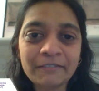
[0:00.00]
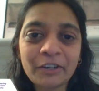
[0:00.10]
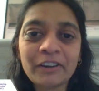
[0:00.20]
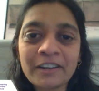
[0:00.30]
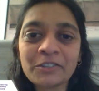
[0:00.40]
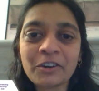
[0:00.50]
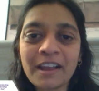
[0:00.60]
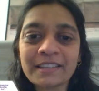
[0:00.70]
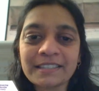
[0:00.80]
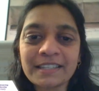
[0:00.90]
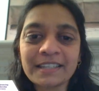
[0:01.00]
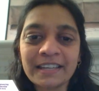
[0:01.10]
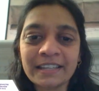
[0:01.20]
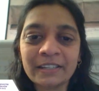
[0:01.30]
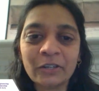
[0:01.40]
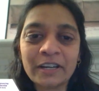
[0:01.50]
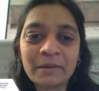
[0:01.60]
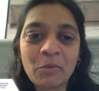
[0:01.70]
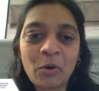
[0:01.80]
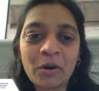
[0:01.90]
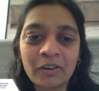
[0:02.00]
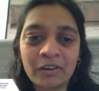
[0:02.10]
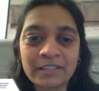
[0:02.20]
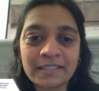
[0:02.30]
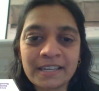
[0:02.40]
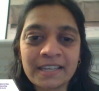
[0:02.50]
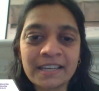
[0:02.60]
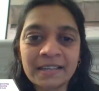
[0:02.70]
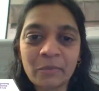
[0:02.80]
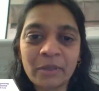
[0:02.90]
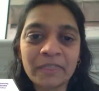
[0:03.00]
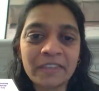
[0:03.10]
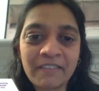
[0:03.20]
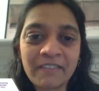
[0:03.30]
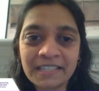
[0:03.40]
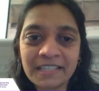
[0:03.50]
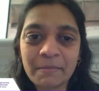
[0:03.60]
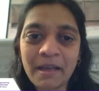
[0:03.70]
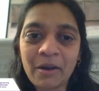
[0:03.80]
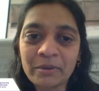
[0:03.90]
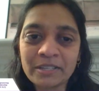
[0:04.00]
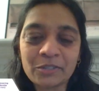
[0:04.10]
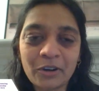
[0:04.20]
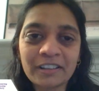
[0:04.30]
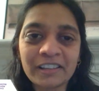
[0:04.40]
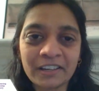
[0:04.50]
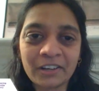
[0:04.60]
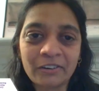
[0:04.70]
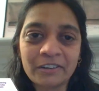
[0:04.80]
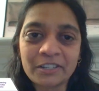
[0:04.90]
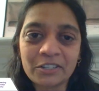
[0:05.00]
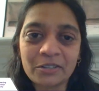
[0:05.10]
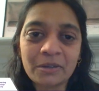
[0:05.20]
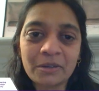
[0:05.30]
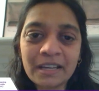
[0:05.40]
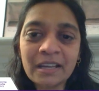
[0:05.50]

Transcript: If you're interested in learning more or seeing what the event is about, we strongly encourage you.